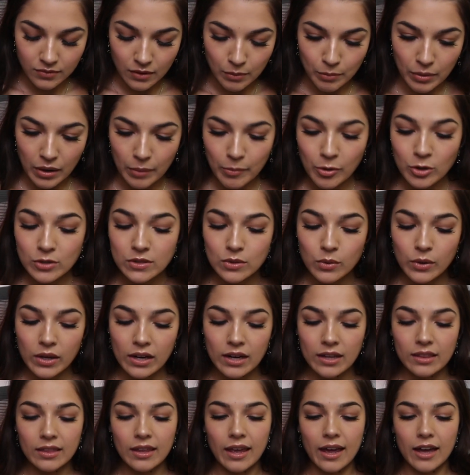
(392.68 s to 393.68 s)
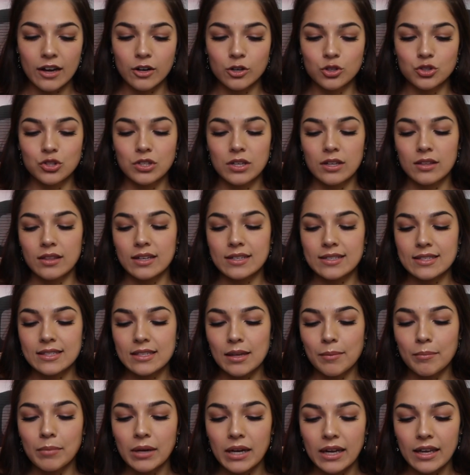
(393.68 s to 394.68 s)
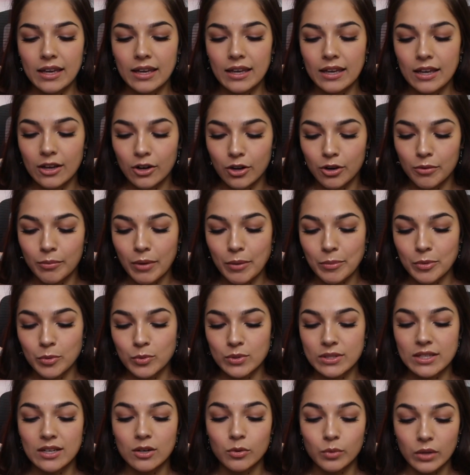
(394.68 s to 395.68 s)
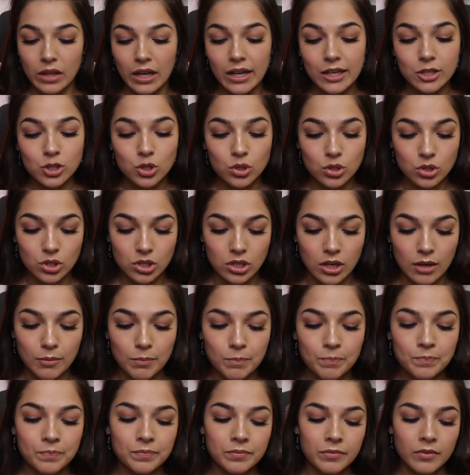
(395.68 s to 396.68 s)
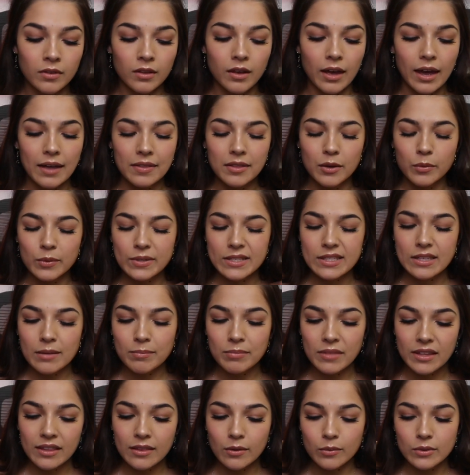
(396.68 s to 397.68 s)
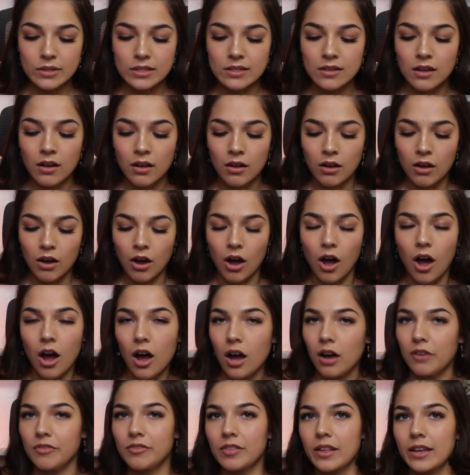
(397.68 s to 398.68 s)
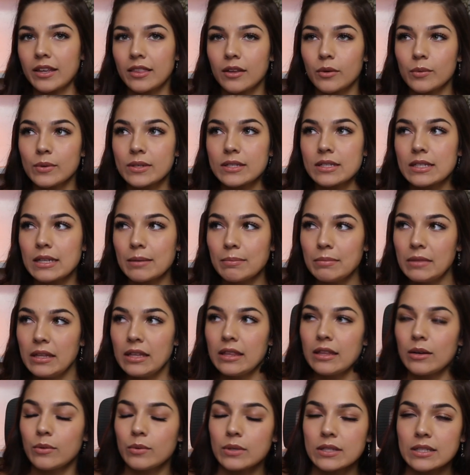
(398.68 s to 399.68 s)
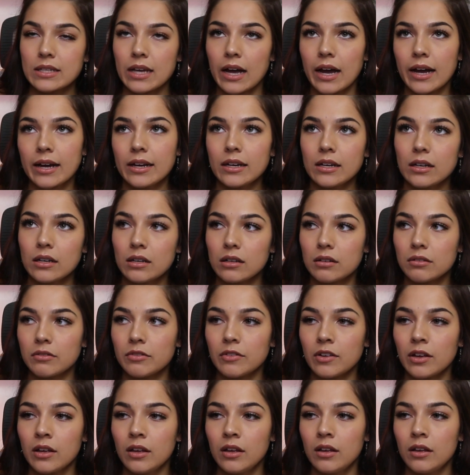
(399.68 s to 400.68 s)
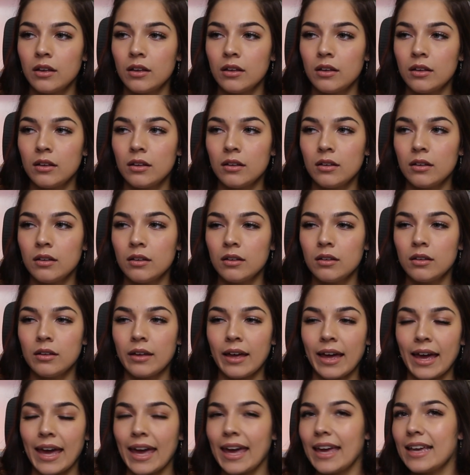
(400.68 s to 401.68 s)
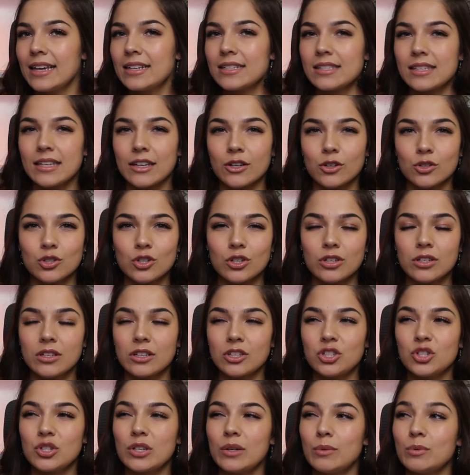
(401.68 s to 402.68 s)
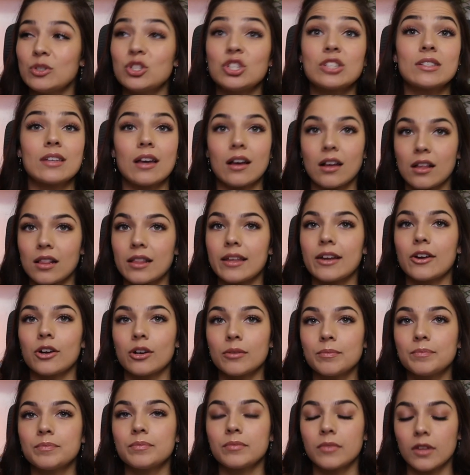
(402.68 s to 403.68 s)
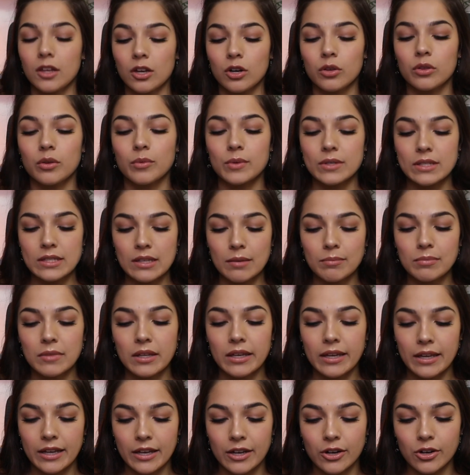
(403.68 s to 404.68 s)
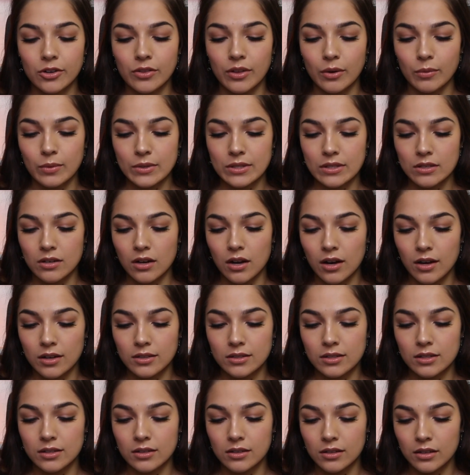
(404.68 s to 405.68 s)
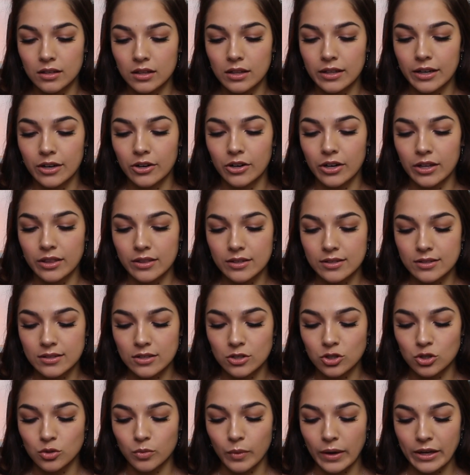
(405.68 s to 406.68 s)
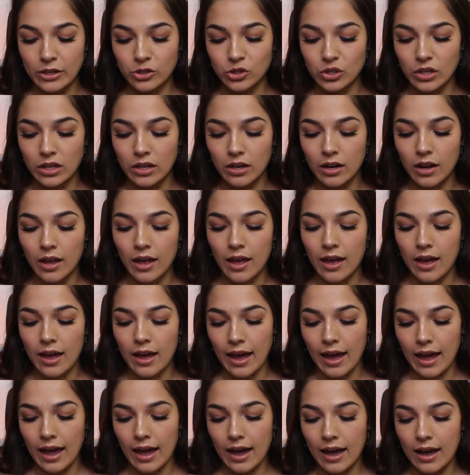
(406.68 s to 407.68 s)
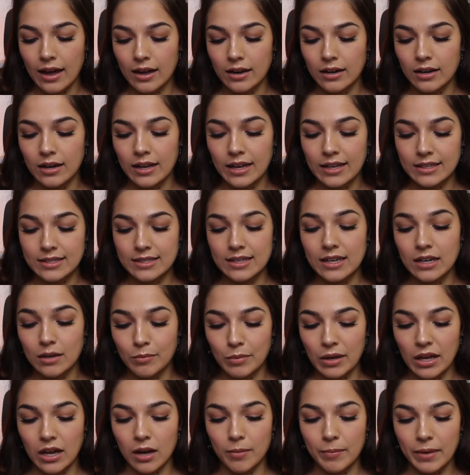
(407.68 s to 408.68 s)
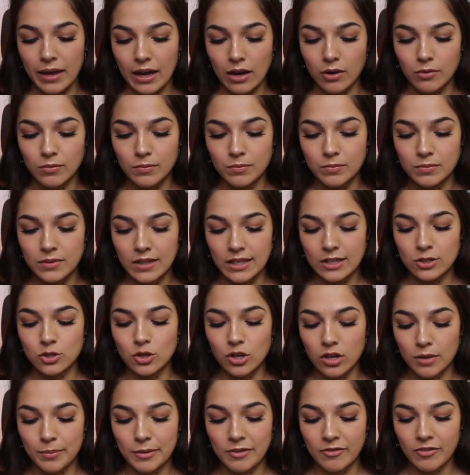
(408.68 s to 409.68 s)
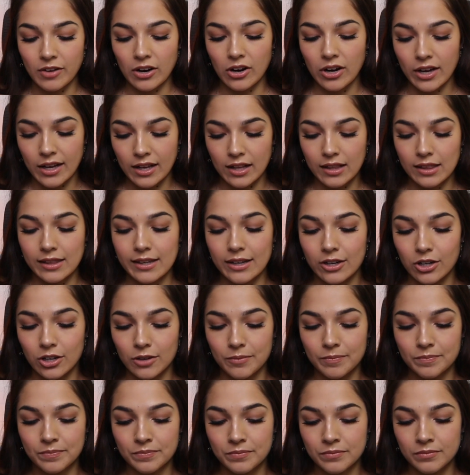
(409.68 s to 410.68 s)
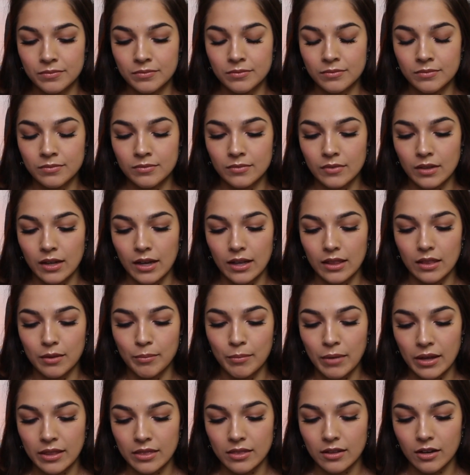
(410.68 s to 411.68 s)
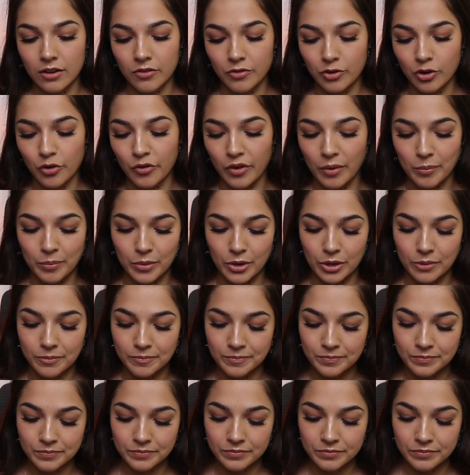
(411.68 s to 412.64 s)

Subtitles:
But I'm also getting the energy that somebody here maybe was in a relationship and there was something that was off. Like, there was something that was kind of hazy, or it was just unclear. You know, there was something here that was not clear in the situation, and it's going to be coming out. Things are going to be very clear in the month of November.